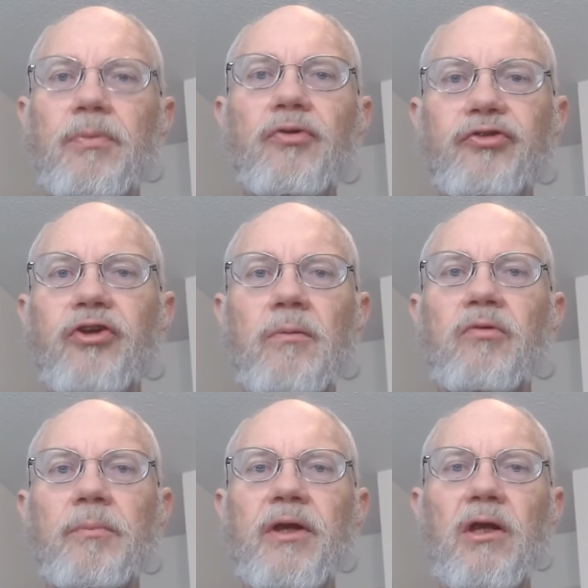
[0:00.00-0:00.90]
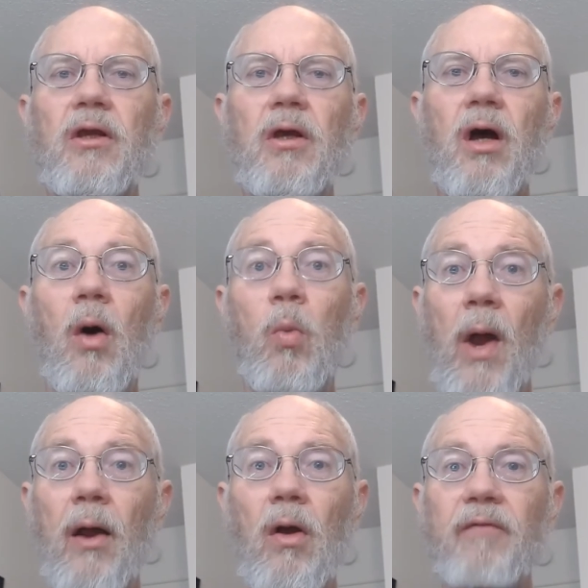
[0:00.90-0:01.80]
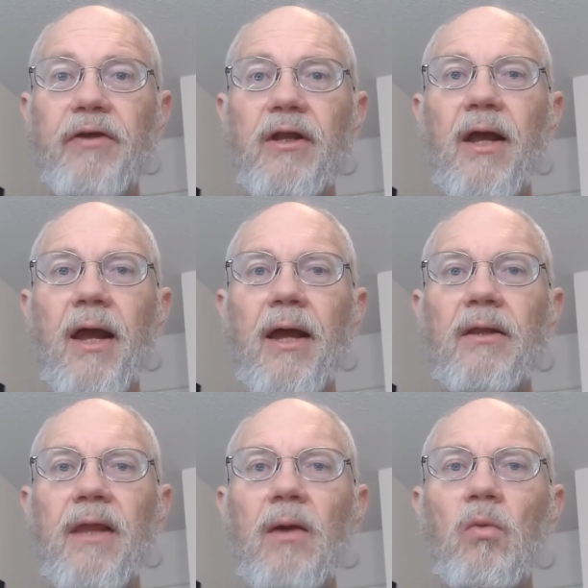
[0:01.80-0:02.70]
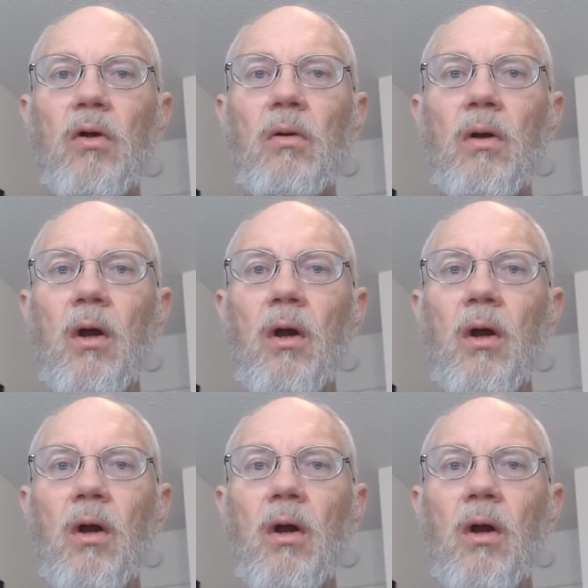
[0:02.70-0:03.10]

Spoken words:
seemed to be aware of it, and they were,